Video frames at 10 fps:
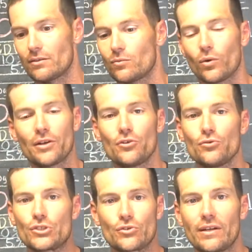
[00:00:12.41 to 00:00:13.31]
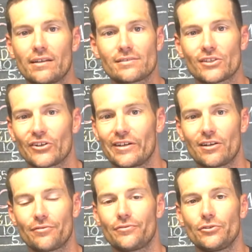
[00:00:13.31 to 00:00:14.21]
what nutrients are in
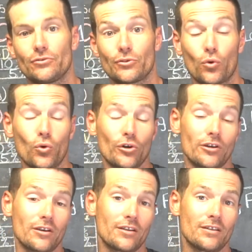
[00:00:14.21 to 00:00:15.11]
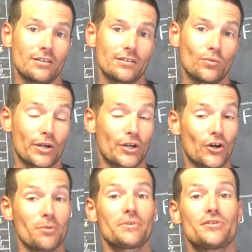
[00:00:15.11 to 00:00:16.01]
our food or what
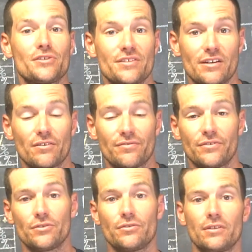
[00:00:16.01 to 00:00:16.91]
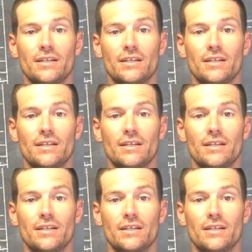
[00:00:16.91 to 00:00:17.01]
garbage is in our food.